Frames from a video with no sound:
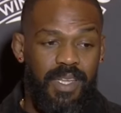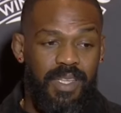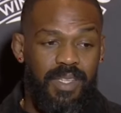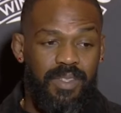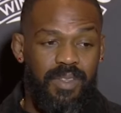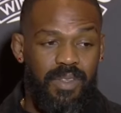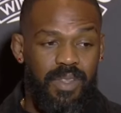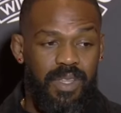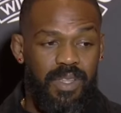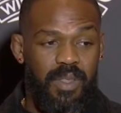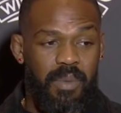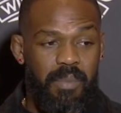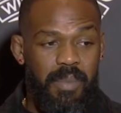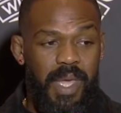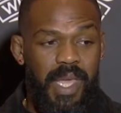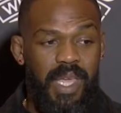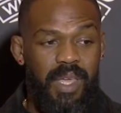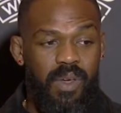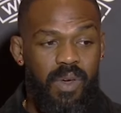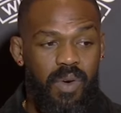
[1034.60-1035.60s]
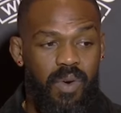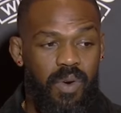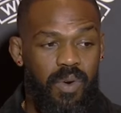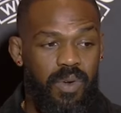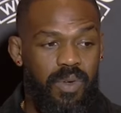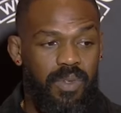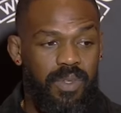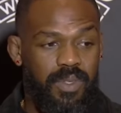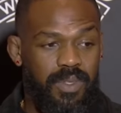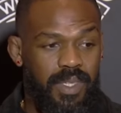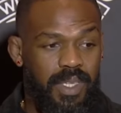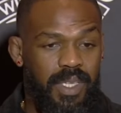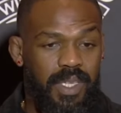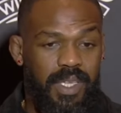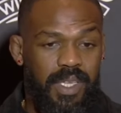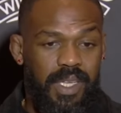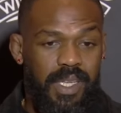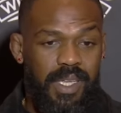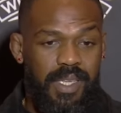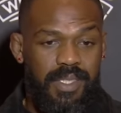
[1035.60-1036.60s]
so the, the main goal
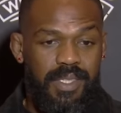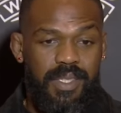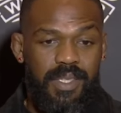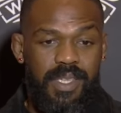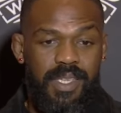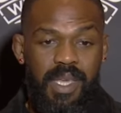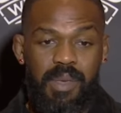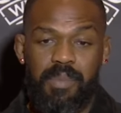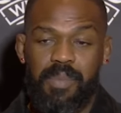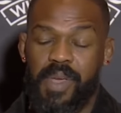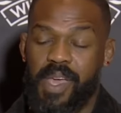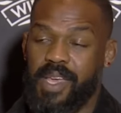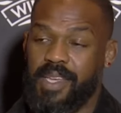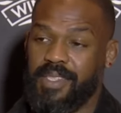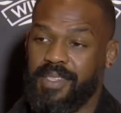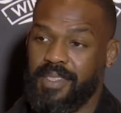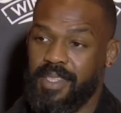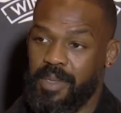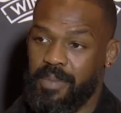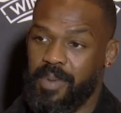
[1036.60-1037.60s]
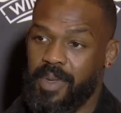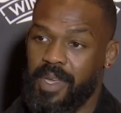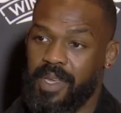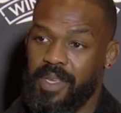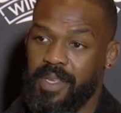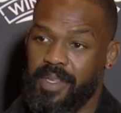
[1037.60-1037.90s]
is to get past Stipe,